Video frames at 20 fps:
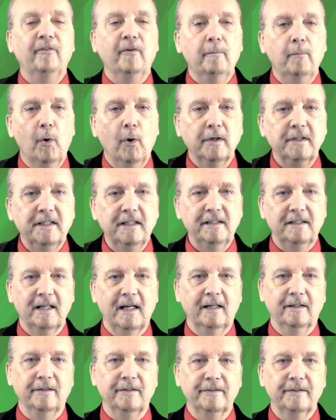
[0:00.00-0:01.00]
for more
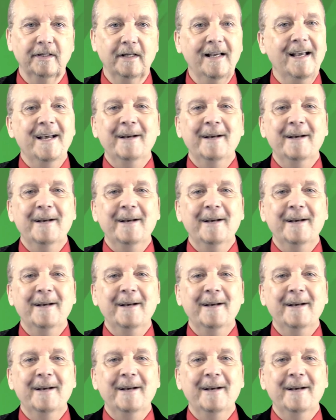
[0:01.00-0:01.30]
details.